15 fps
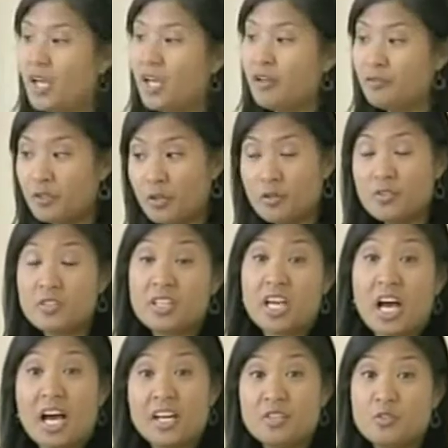If you go to the
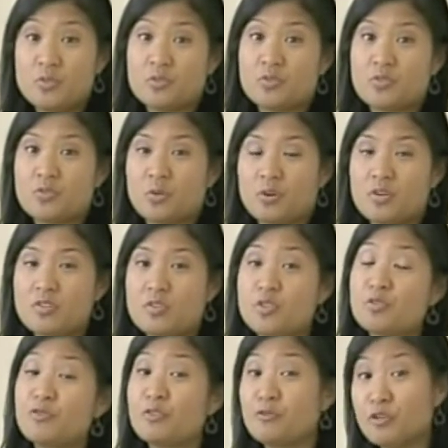iTunes store,
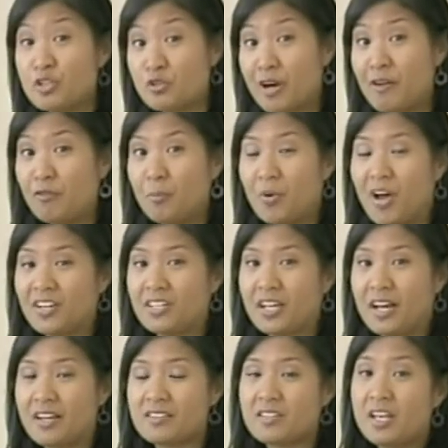search for free travel
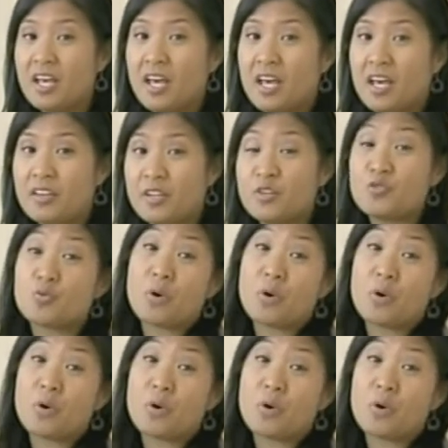podcasts, and then